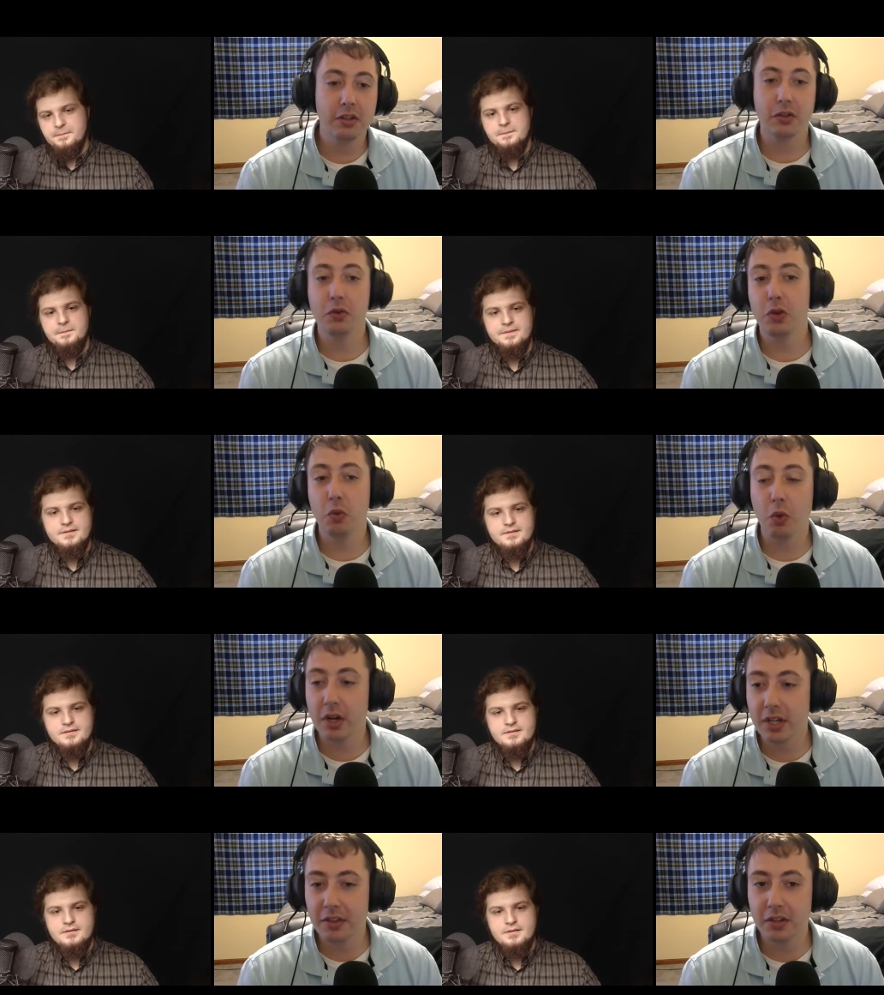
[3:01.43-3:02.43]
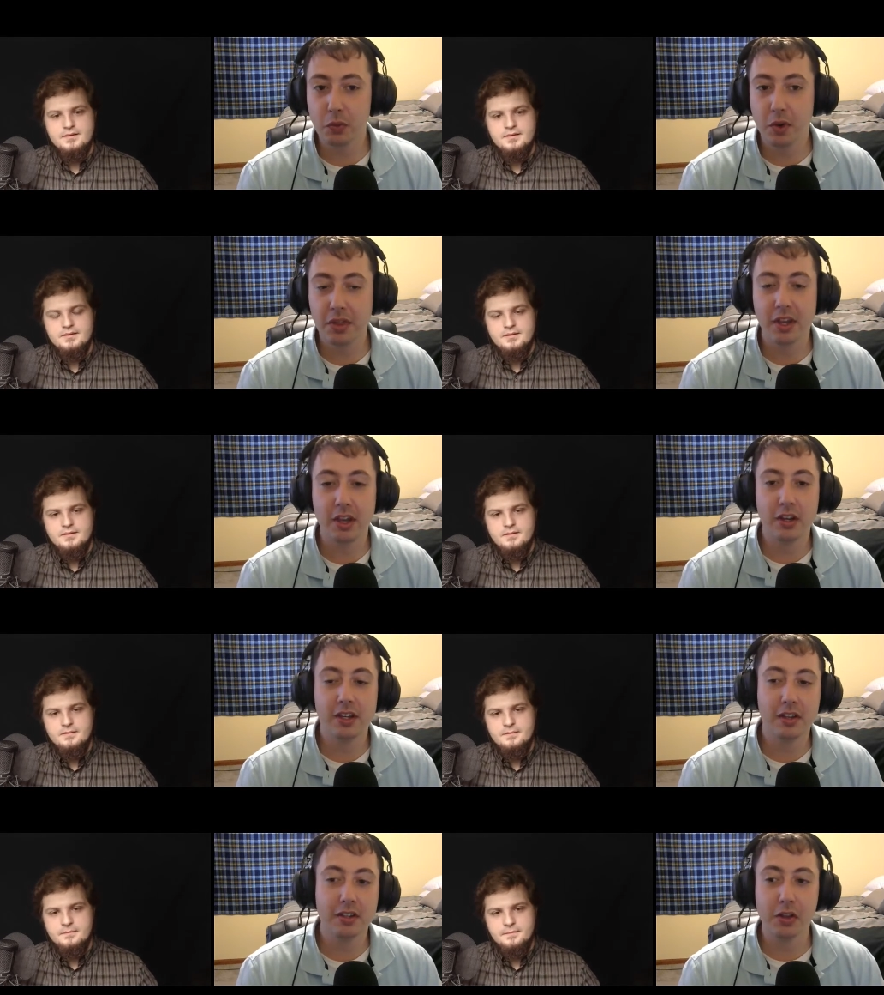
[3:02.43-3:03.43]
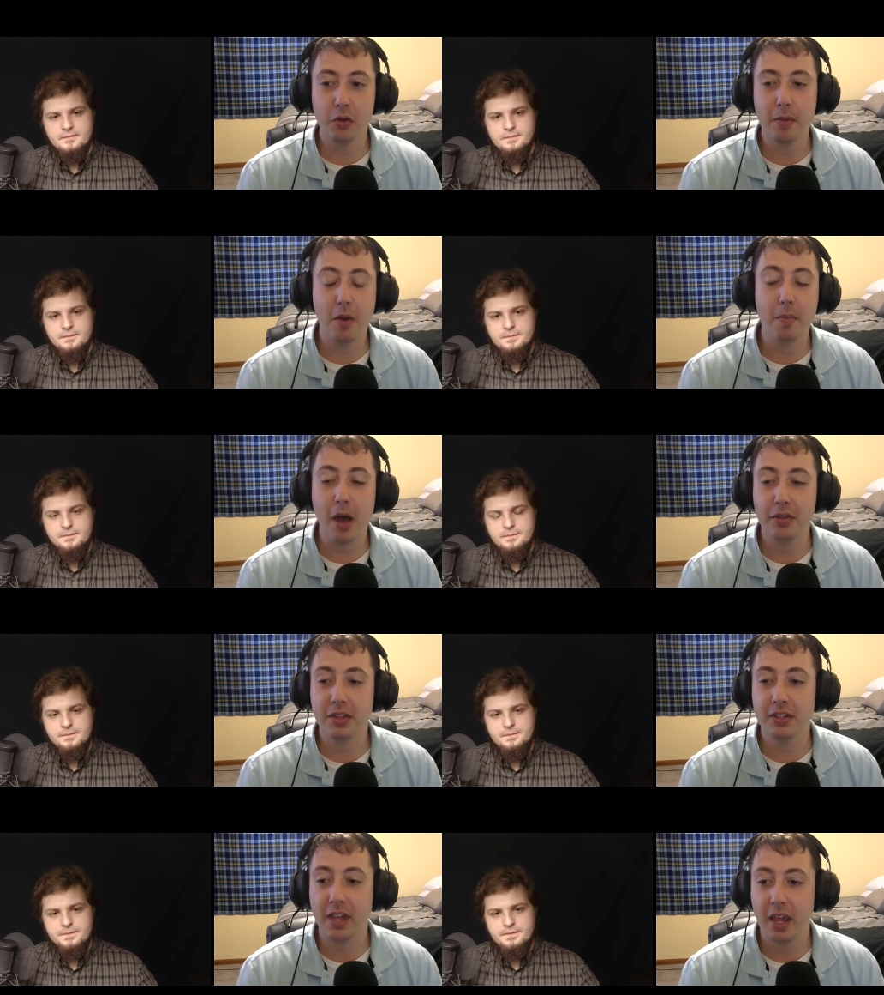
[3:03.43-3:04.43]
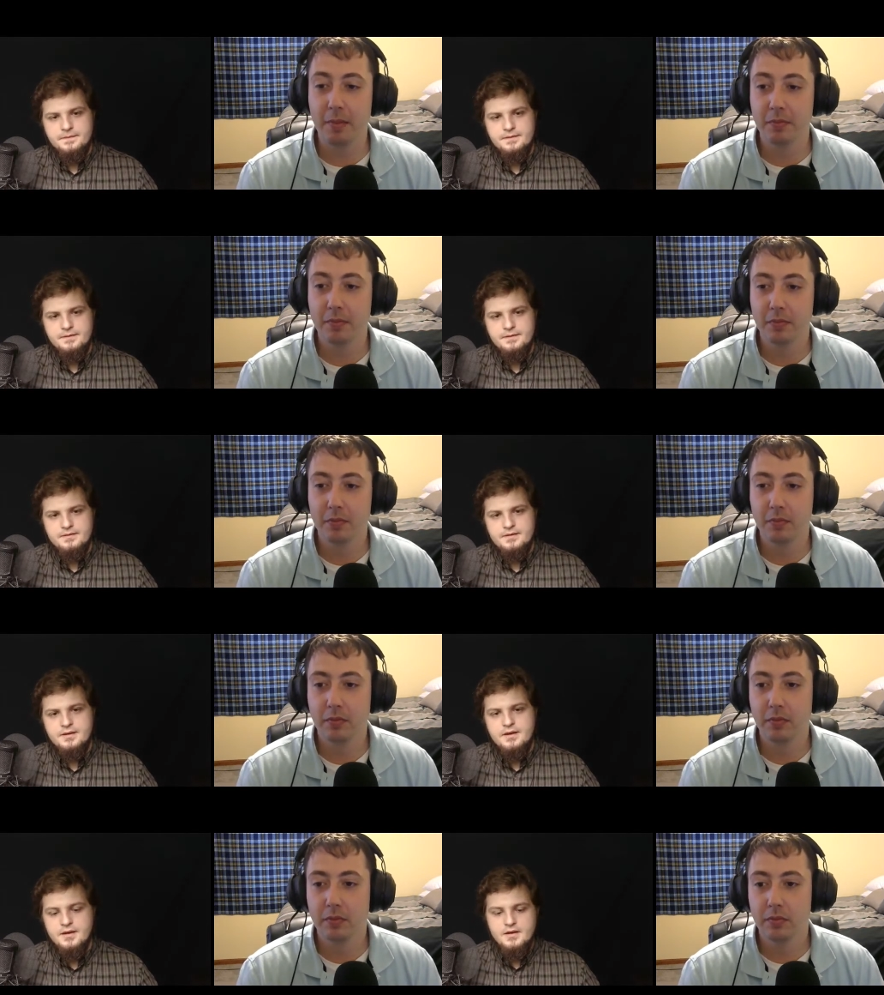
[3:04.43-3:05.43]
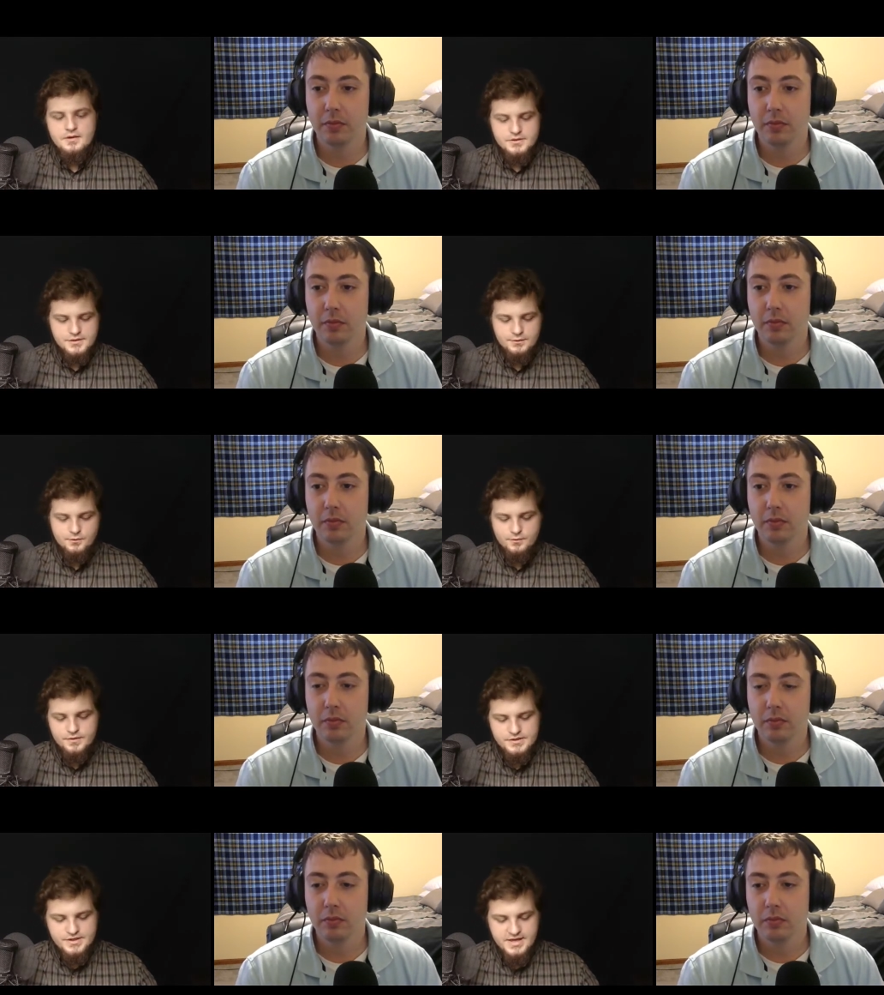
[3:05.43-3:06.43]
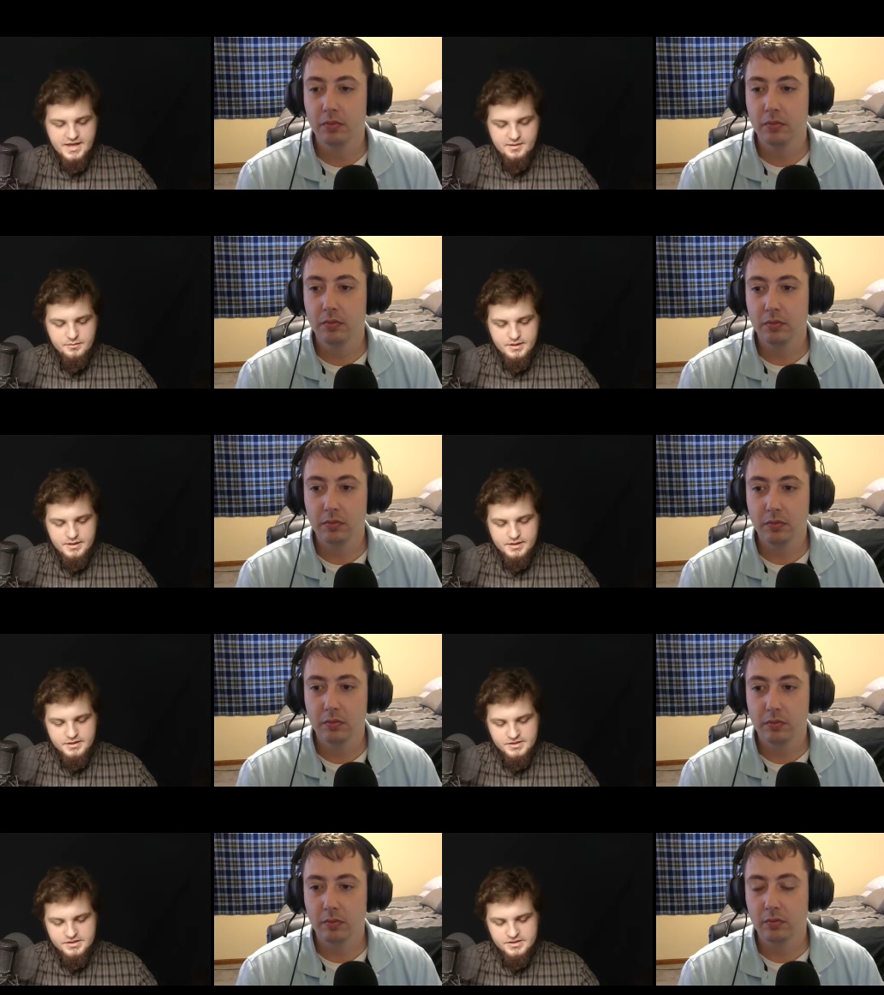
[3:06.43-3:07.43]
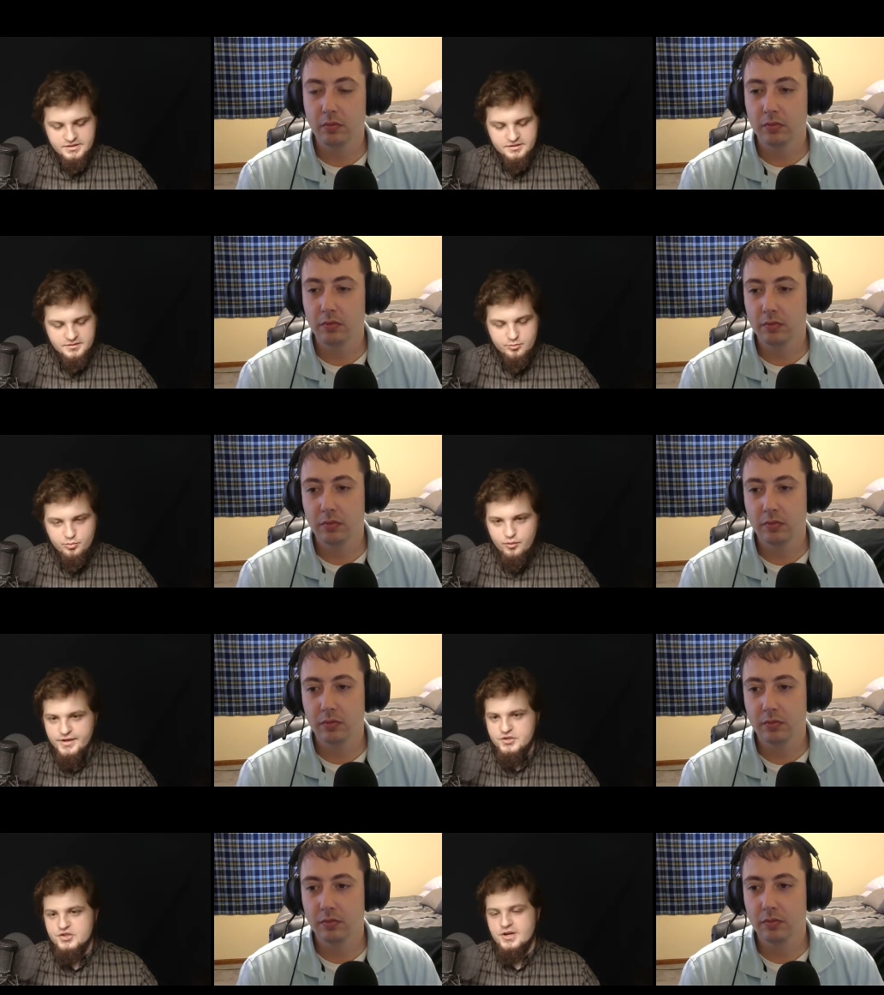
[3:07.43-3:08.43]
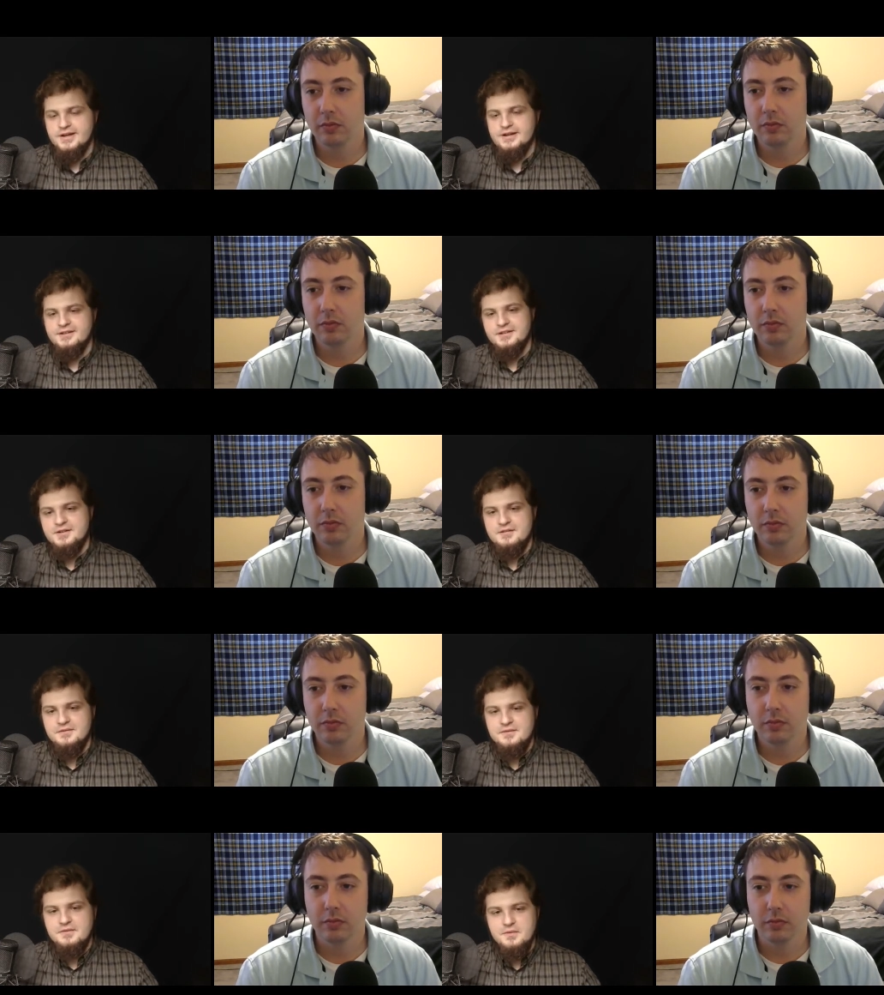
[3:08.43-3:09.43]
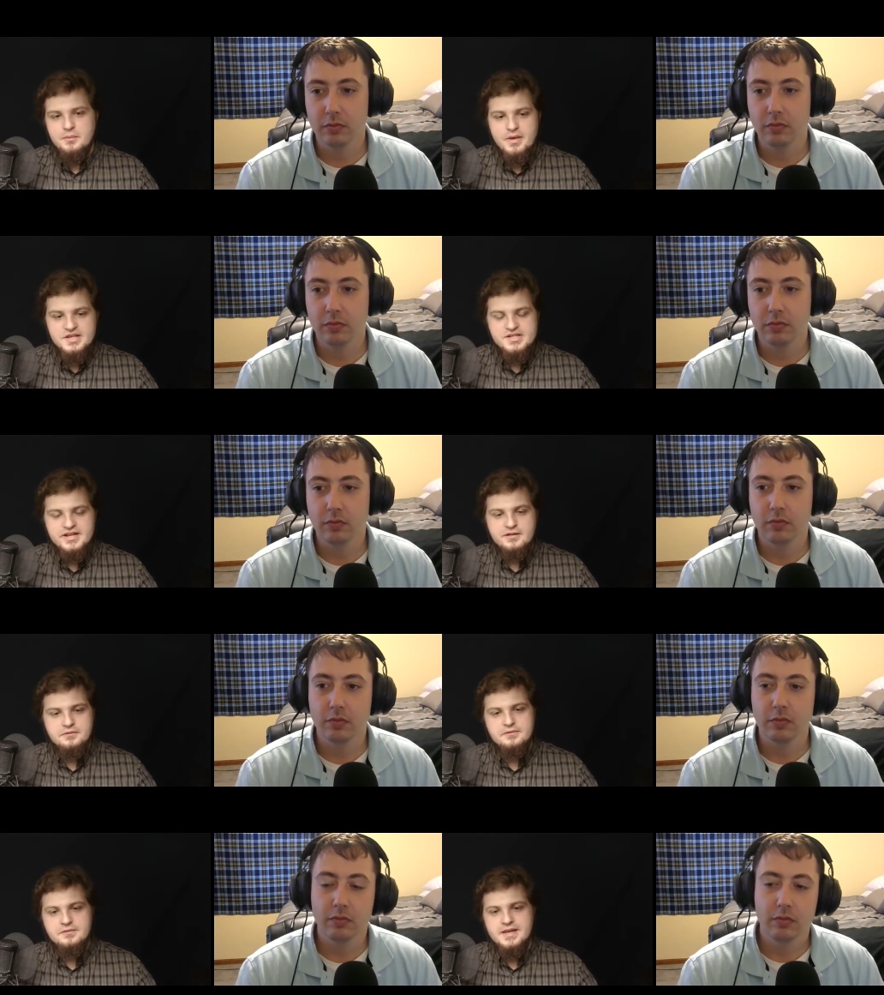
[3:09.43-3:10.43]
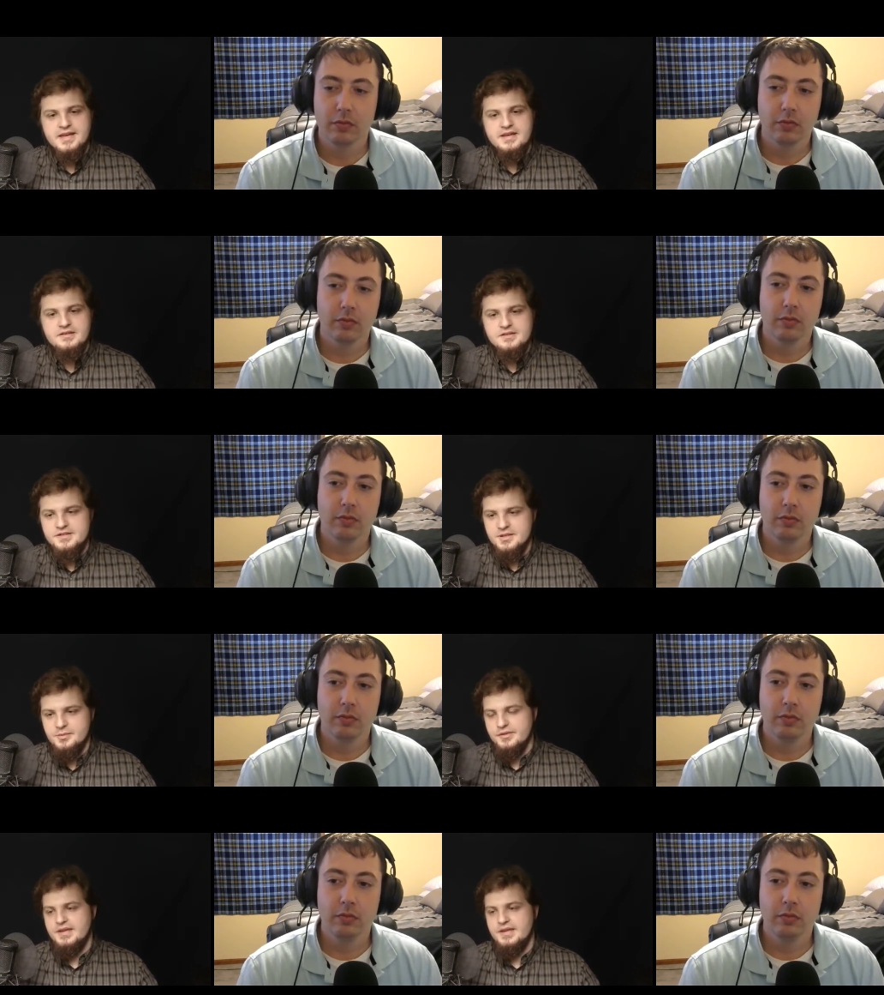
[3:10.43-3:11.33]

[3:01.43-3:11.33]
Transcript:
Speaker 1: who you worked on this with, and can you tell us a little bit about this game?
Speaker 2: So this game is the brainchild of myself and Timothy